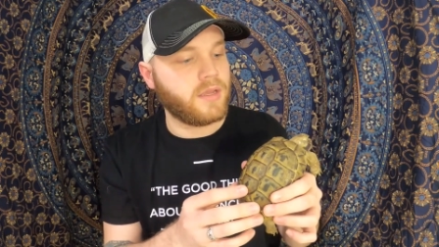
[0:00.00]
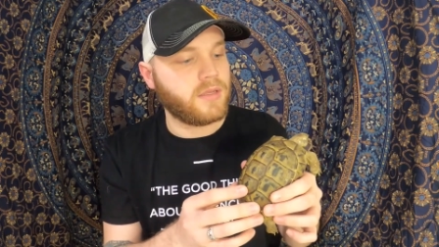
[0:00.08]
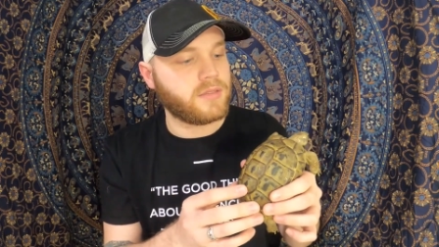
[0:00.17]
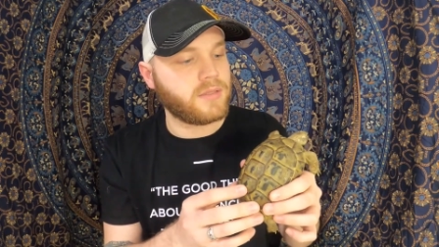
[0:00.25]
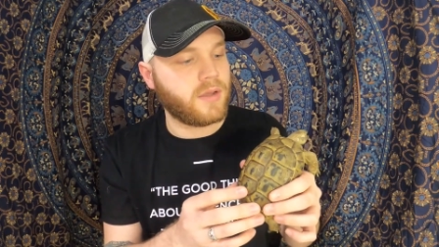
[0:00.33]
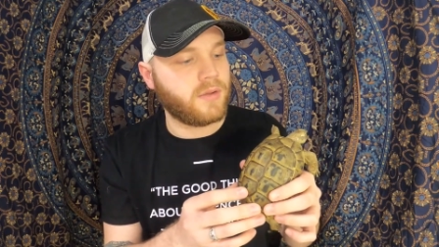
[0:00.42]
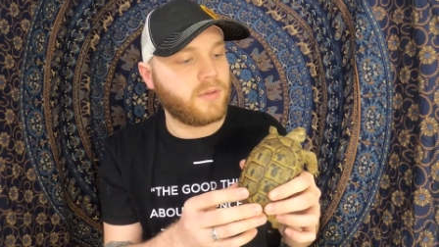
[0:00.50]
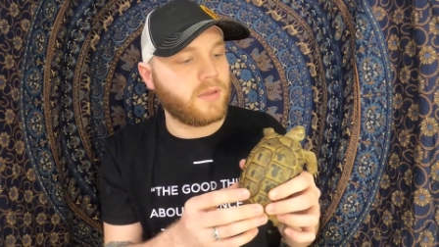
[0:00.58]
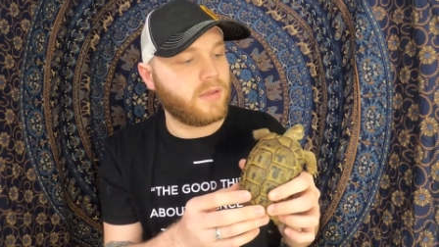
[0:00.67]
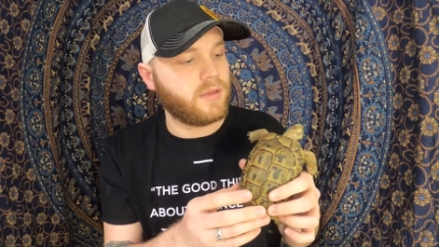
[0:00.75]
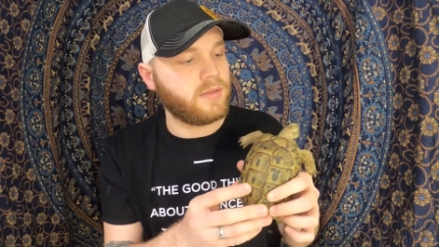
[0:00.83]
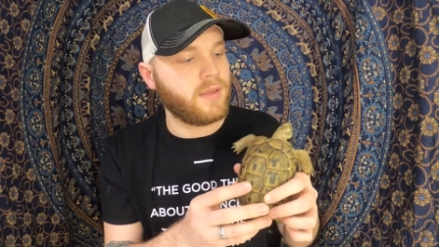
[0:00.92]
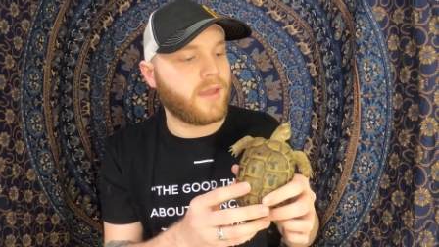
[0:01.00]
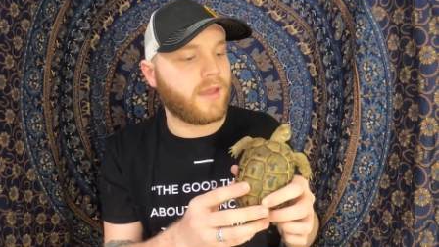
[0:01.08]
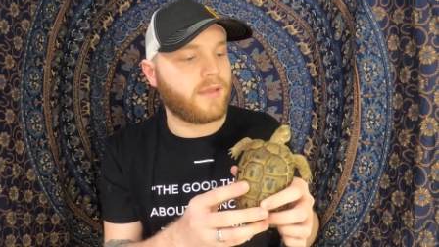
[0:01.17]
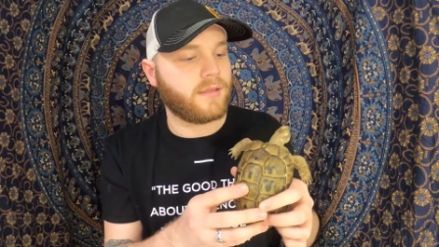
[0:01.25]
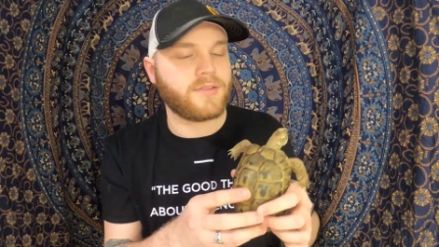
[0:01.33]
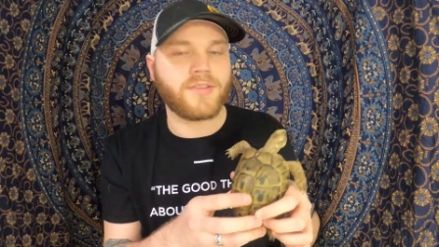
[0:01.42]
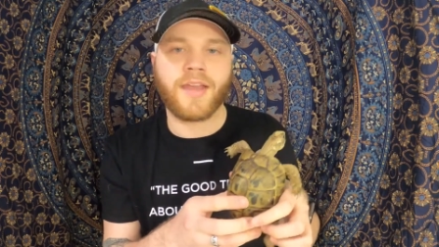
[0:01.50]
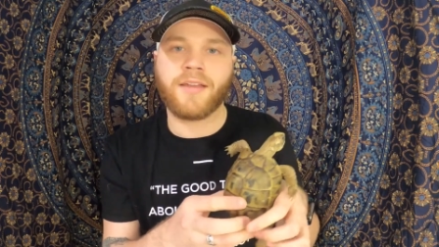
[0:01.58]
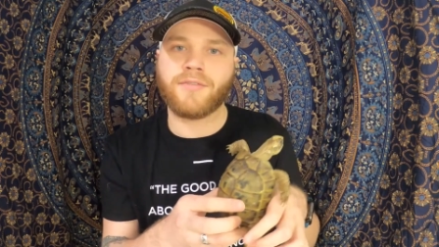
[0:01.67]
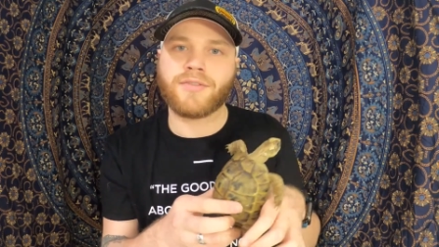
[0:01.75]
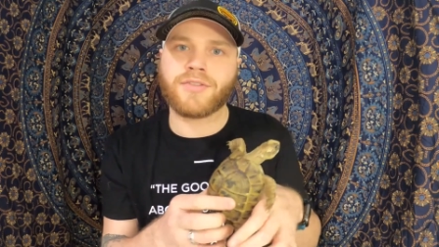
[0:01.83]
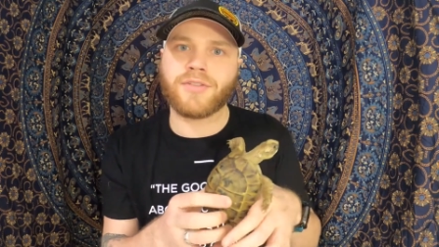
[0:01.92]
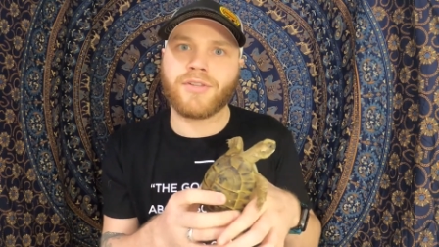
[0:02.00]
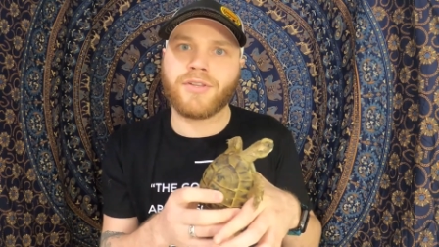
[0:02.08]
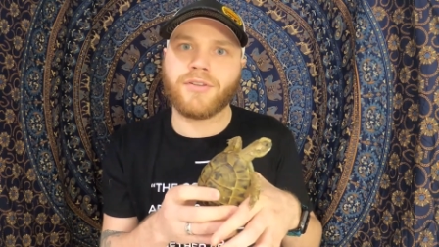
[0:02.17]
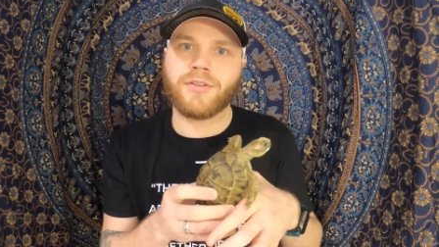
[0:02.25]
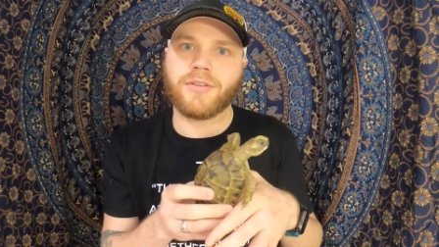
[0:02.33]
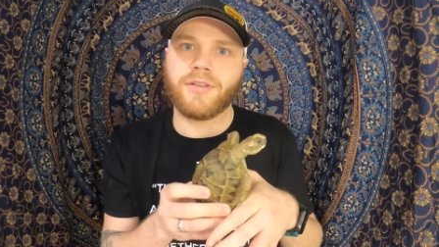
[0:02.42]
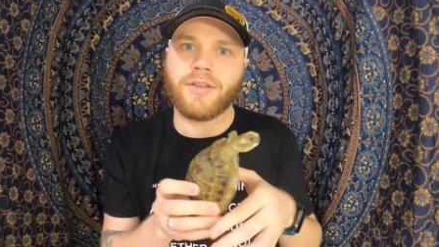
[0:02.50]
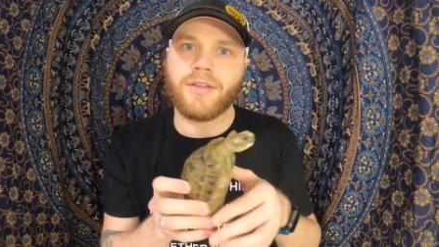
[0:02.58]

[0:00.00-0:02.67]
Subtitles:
So yeah, it's kind of just a little